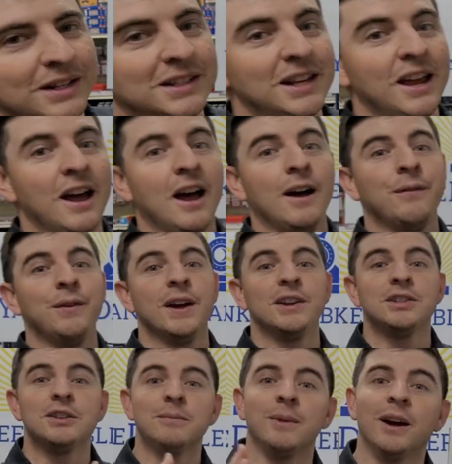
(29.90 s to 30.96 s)
want to see how
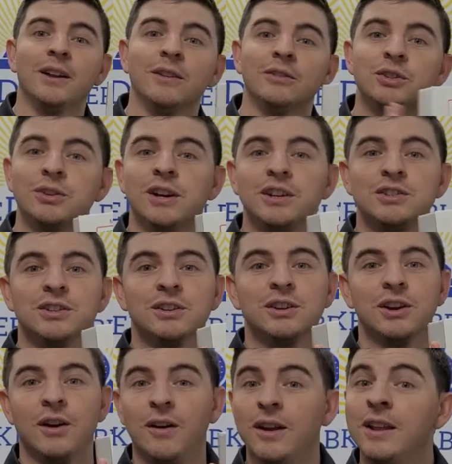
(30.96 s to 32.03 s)
fast your model trains are
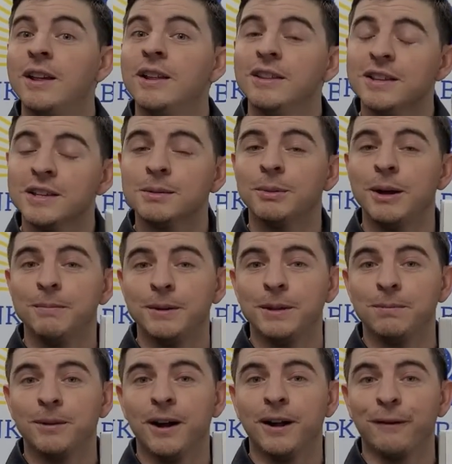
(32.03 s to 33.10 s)
going, this might be
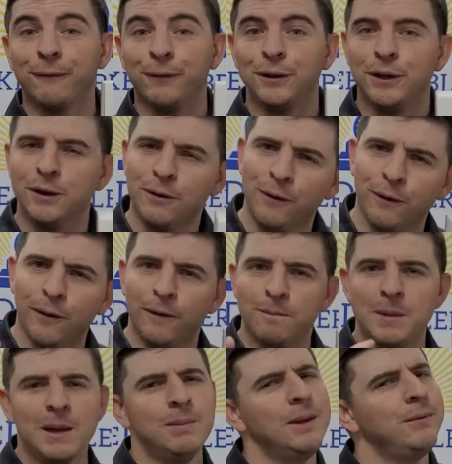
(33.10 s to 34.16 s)
the product for you. Or
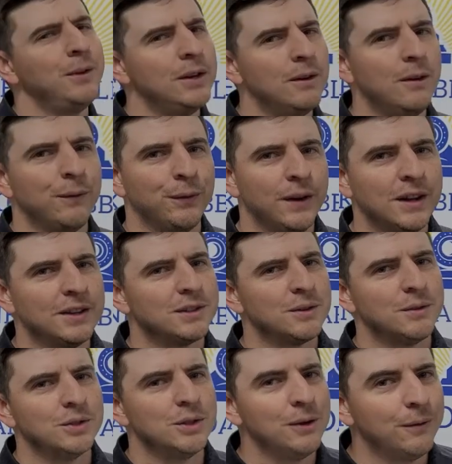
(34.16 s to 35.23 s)
maybe if you know a friend that's
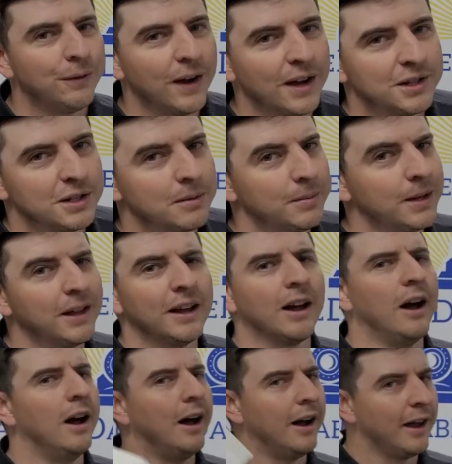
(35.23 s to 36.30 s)
going too fast, you can be
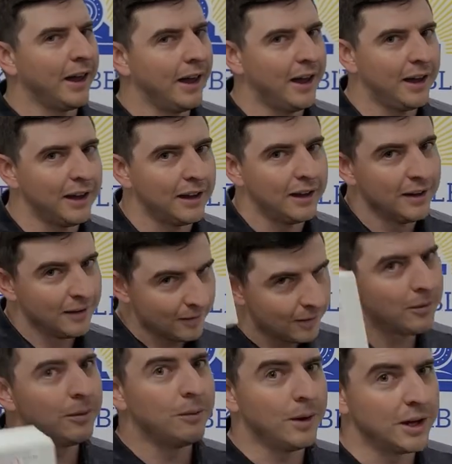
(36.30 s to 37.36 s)
like, ah, uh, hey,
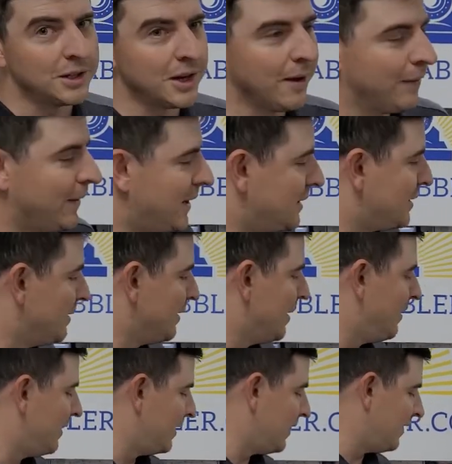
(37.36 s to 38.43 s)
Watch how fast you're
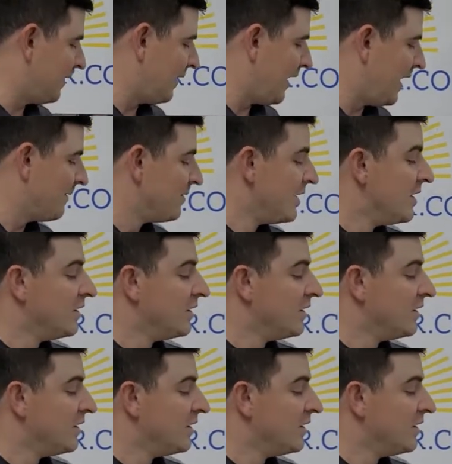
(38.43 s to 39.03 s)
going here, all right?